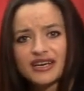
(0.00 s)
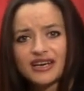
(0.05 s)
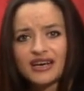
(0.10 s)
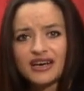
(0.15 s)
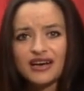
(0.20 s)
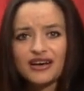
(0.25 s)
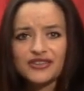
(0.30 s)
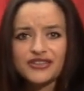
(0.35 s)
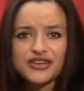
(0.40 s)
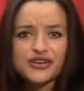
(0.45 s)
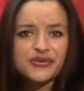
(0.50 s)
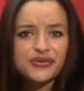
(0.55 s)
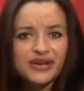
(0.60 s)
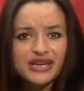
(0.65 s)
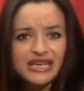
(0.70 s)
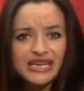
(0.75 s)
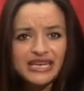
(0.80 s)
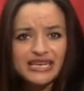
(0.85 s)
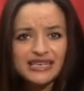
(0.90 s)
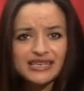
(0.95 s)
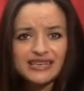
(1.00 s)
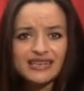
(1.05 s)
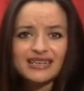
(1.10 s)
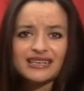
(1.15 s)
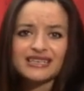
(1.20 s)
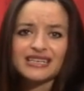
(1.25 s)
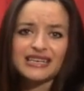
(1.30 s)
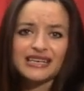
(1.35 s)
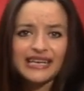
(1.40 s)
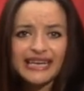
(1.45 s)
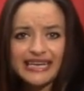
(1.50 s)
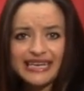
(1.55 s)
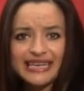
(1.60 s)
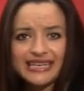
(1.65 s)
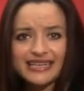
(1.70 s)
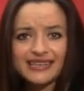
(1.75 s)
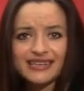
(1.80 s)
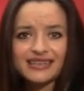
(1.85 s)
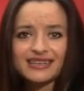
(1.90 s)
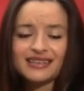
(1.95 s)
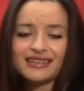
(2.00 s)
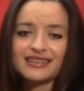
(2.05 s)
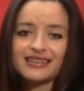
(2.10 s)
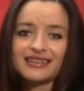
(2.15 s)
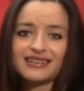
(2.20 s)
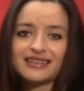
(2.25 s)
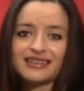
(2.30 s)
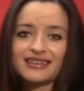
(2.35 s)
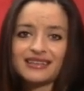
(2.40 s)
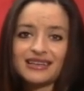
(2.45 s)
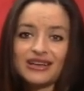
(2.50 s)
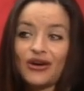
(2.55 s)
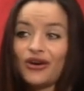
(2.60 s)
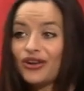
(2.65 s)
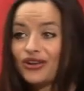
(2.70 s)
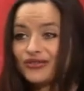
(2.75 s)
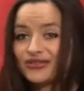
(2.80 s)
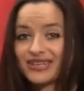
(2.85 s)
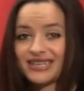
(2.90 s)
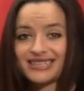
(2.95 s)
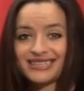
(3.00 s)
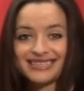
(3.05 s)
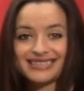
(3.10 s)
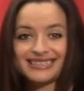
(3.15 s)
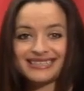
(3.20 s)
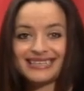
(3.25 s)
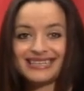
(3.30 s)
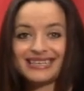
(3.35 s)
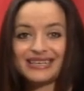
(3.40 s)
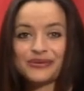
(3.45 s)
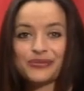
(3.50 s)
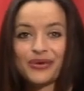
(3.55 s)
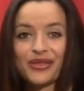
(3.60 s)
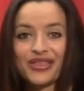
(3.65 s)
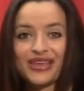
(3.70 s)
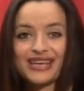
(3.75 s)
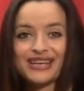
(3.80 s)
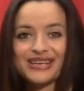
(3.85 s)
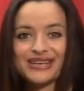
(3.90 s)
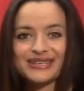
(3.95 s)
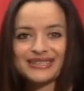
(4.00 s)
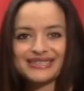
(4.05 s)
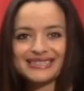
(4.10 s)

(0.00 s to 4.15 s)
the grayness, the light, all of it that is within you.